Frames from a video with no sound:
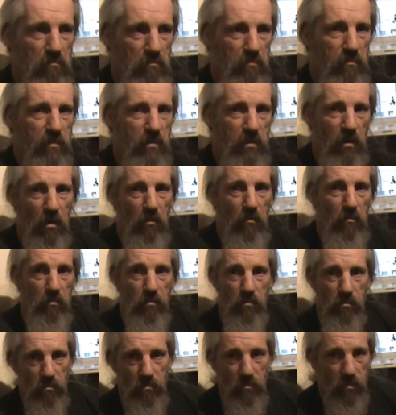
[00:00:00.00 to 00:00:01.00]
So
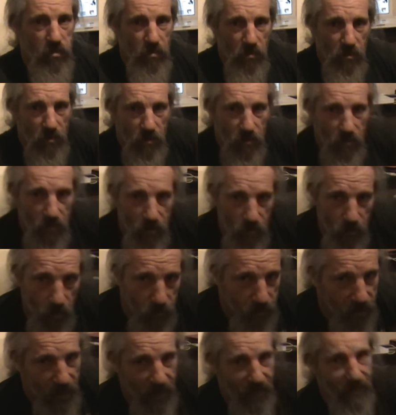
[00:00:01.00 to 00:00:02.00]
you got
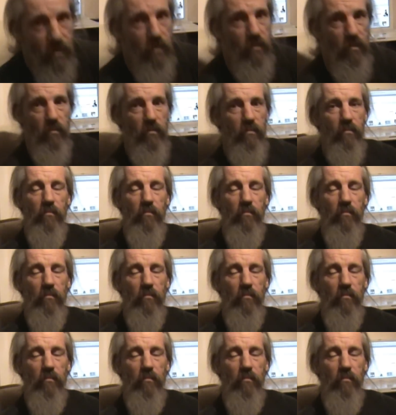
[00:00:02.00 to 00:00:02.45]
to get entered,